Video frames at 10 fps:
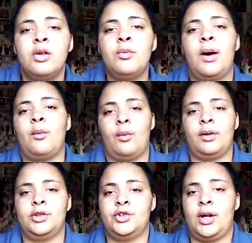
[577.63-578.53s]
you might
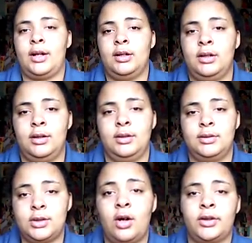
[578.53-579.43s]
wanna try to
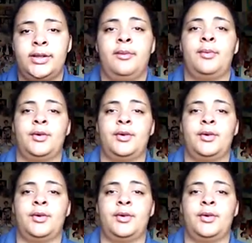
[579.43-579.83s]
talk to the